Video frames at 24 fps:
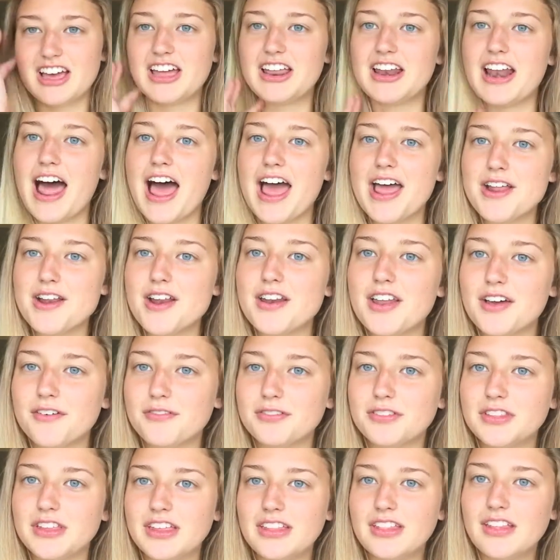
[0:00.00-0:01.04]
And I
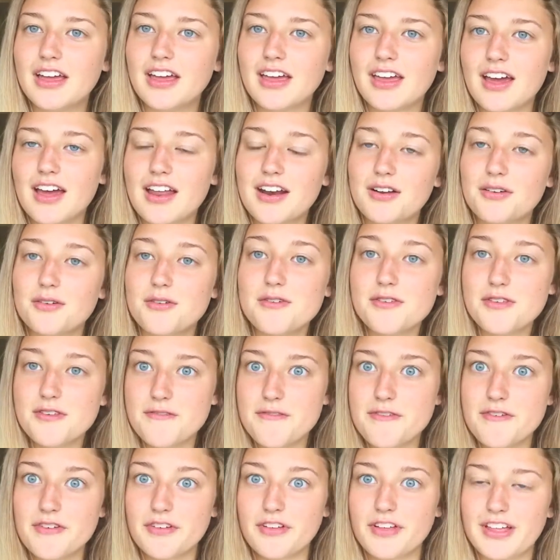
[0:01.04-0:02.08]
definitely I don't really
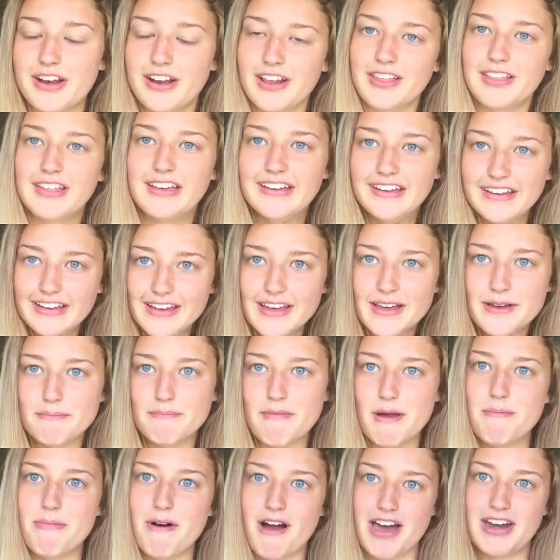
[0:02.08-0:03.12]
feel any,
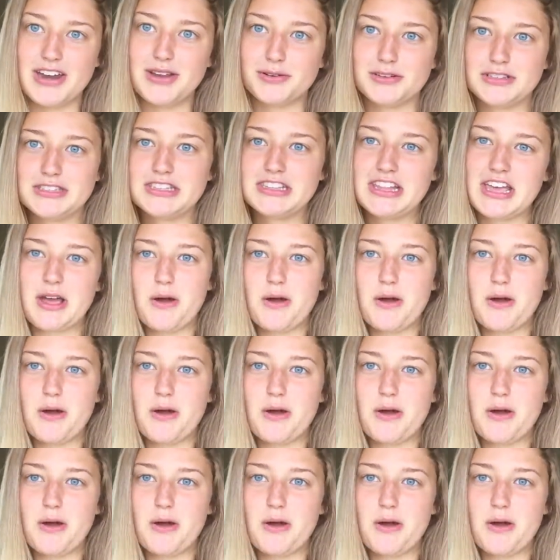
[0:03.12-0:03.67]
my body wasn't